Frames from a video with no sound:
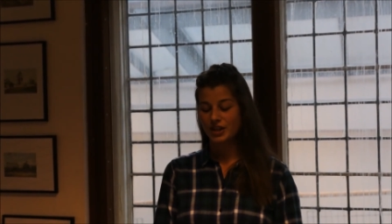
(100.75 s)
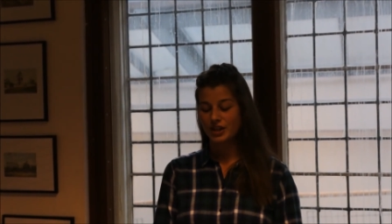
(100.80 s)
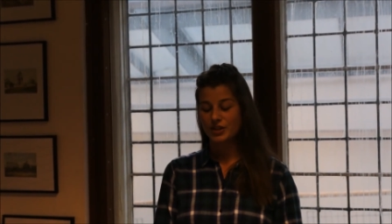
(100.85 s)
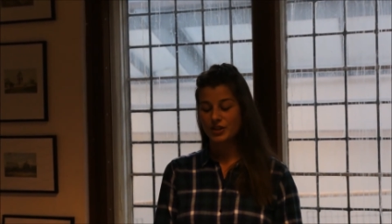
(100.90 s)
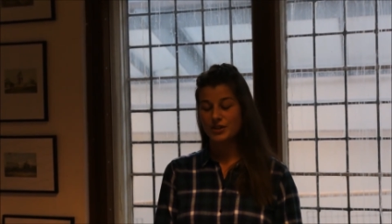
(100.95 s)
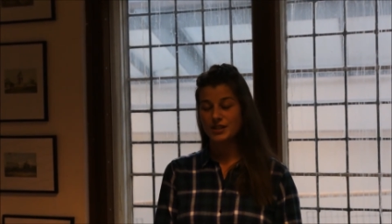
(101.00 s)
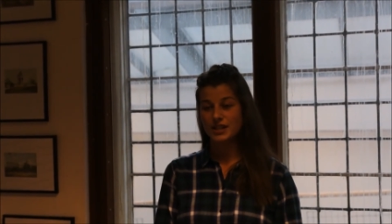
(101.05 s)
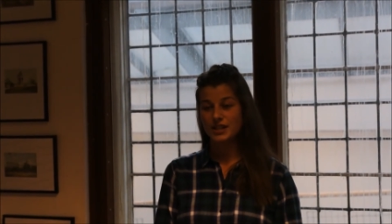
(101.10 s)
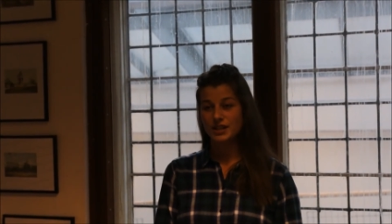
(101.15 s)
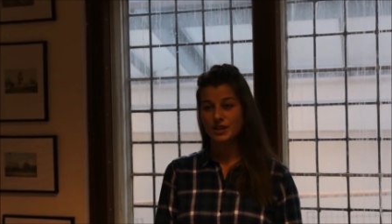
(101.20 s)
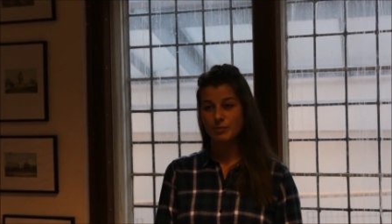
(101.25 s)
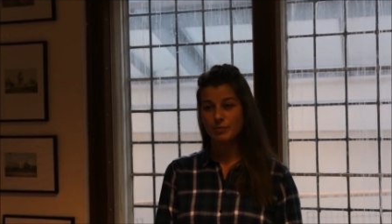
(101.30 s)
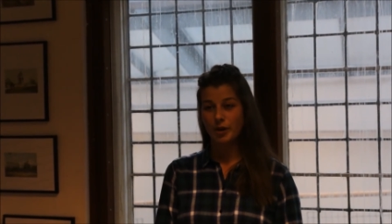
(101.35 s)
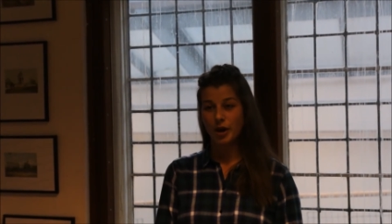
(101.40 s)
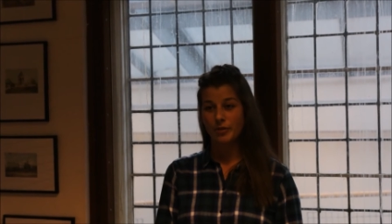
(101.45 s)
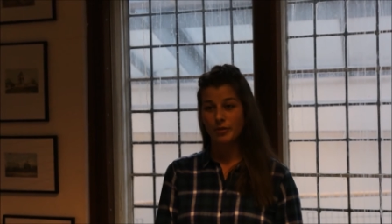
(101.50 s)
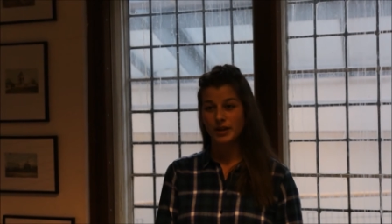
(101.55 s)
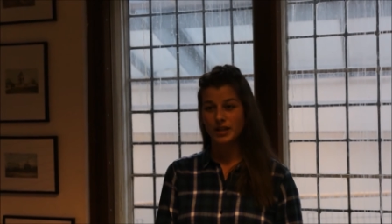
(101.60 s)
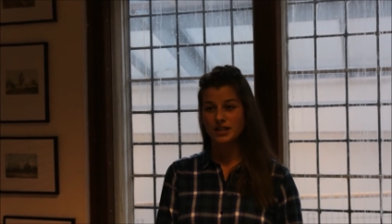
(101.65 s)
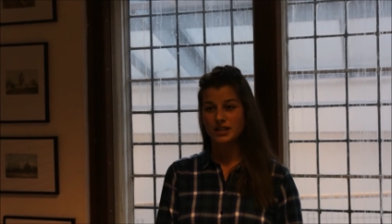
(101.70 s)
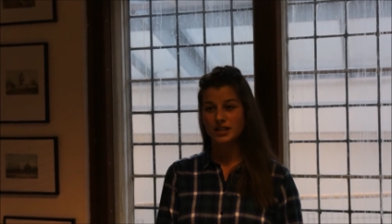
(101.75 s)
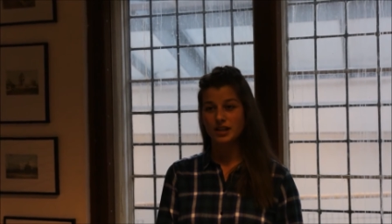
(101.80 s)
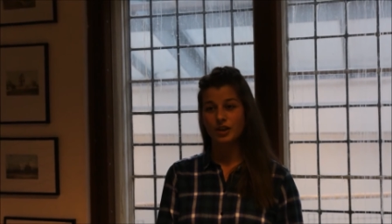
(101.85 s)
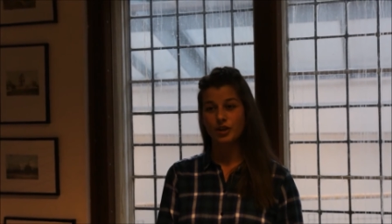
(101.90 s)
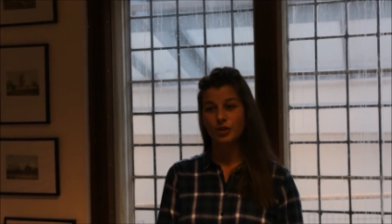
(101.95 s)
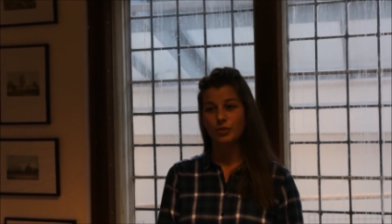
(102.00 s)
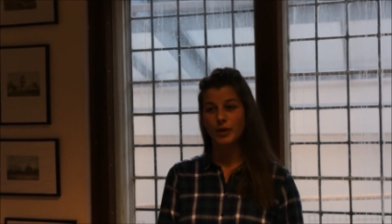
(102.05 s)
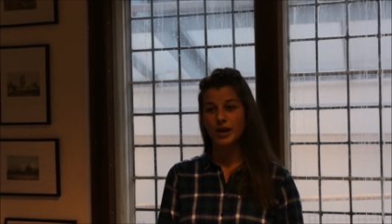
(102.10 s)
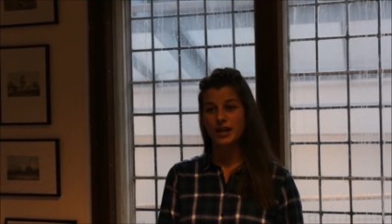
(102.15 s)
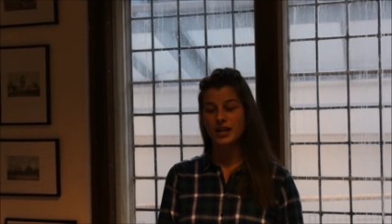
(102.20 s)
You see the poet
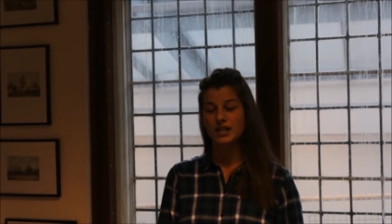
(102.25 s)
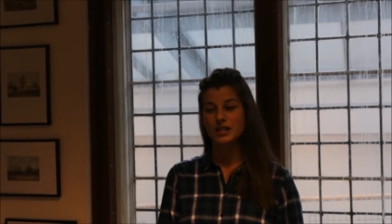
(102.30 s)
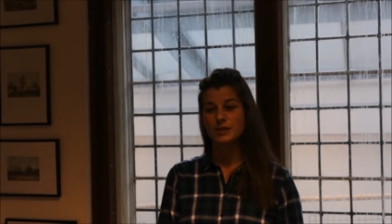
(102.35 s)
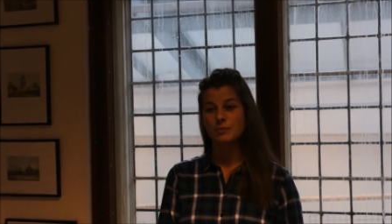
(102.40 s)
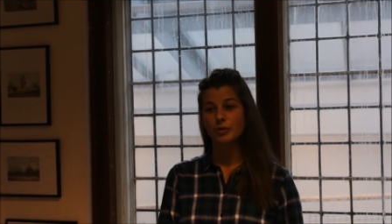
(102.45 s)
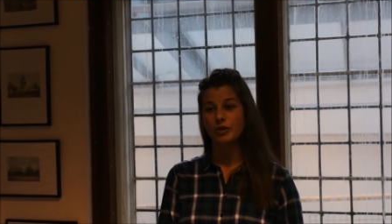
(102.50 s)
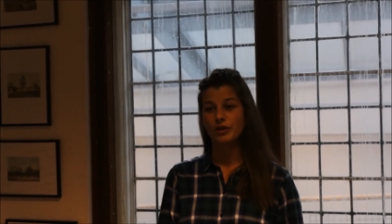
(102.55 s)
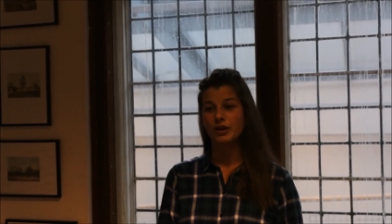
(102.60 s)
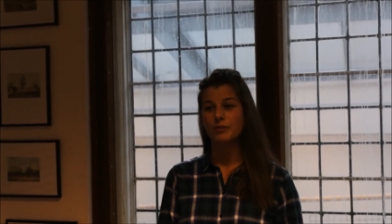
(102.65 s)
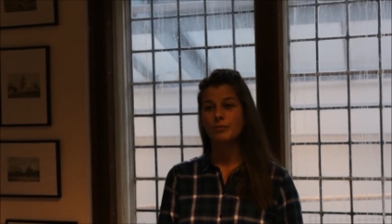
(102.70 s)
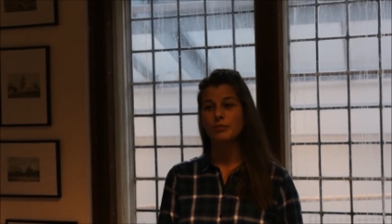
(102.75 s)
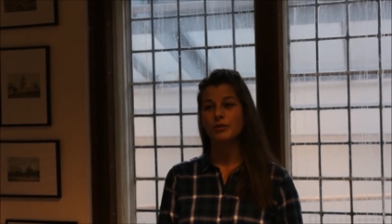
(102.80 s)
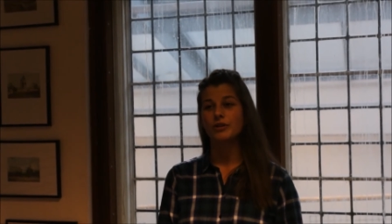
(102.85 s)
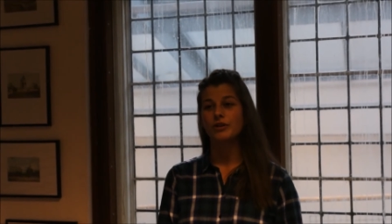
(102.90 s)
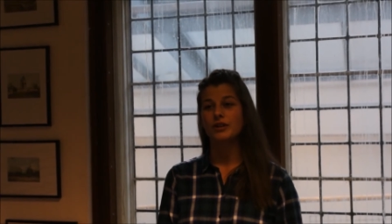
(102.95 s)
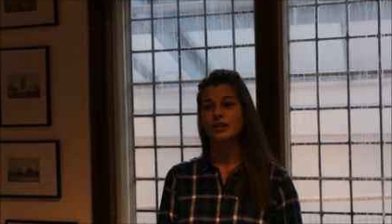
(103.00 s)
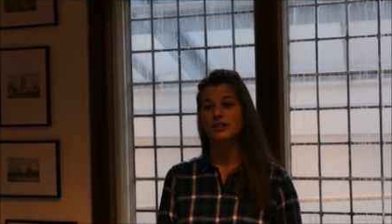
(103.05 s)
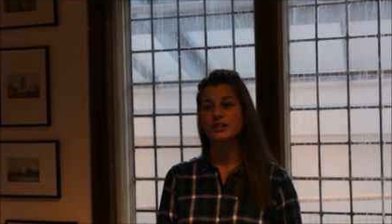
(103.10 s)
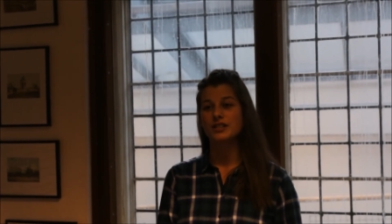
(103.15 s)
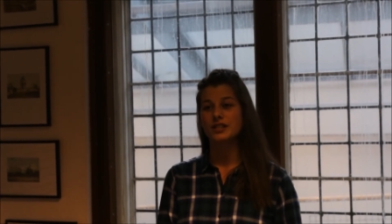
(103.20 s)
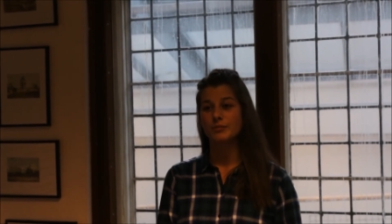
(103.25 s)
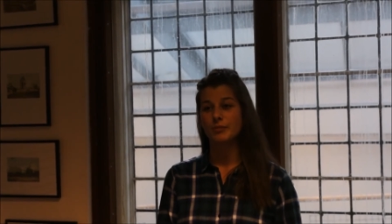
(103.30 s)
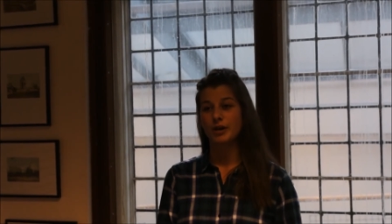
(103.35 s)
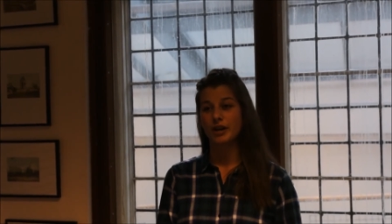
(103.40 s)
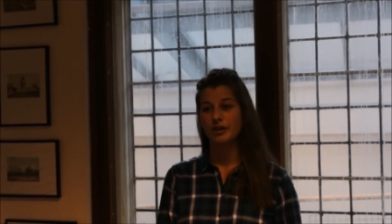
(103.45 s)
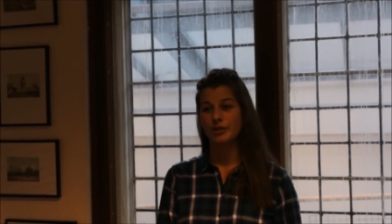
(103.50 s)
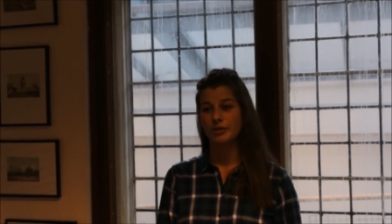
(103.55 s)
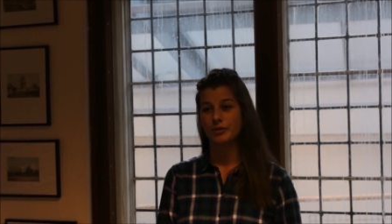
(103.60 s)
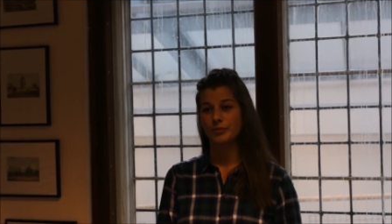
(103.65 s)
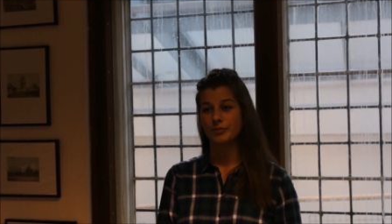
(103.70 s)
tuck away his pocketbook and
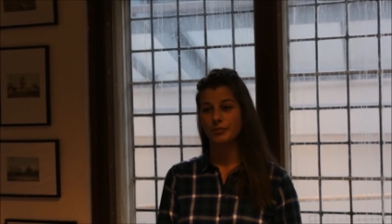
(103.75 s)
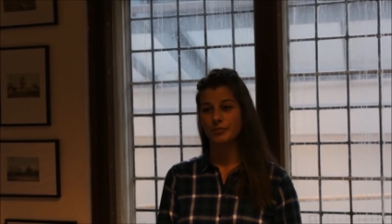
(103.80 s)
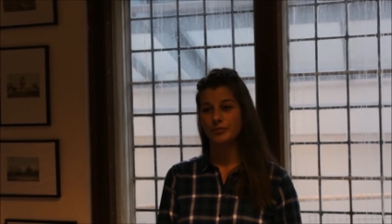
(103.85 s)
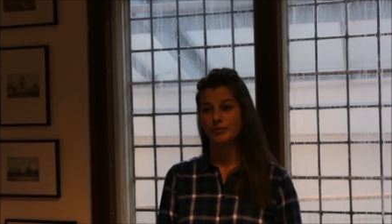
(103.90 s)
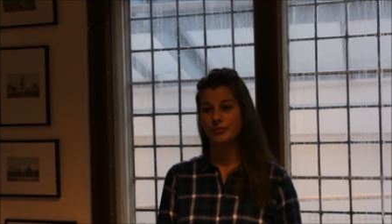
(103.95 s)
smile.